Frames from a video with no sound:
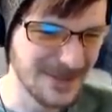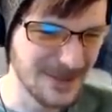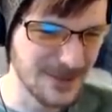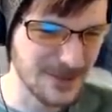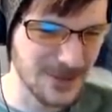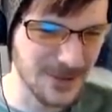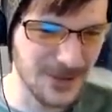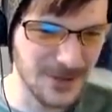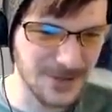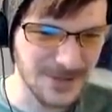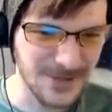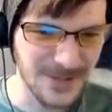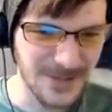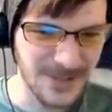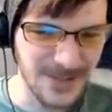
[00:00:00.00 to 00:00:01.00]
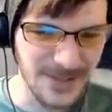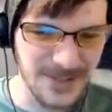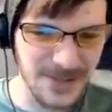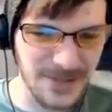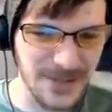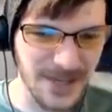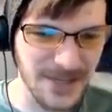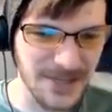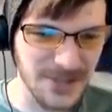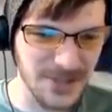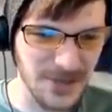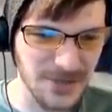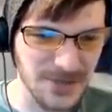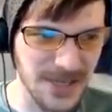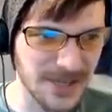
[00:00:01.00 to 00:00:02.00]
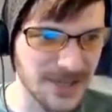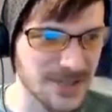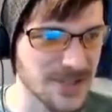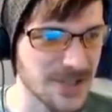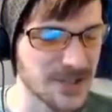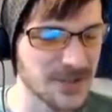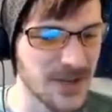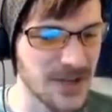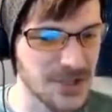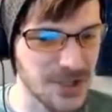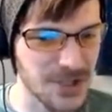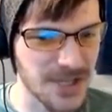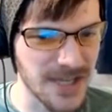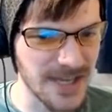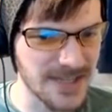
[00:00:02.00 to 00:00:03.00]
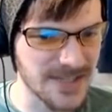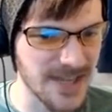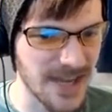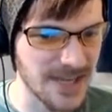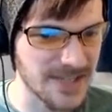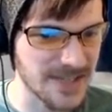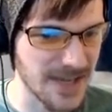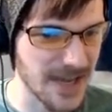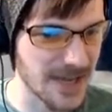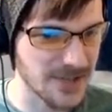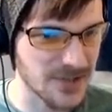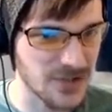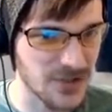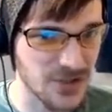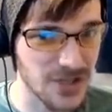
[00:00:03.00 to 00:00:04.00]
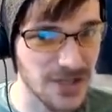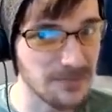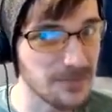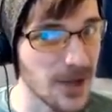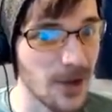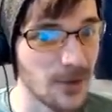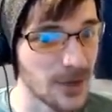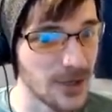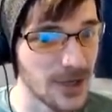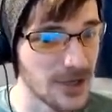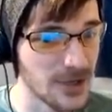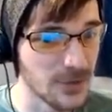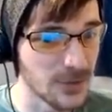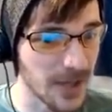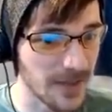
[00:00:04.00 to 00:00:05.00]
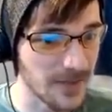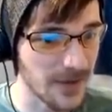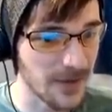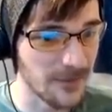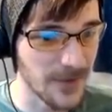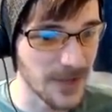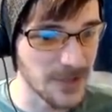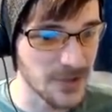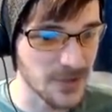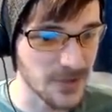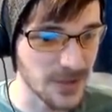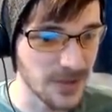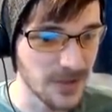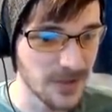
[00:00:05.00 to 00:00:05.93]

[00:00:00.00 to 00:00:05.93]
Oh, God. It's okay. Just hold down acceleration. Gas, gas, gas. Just keep going, and you'll get there eventually.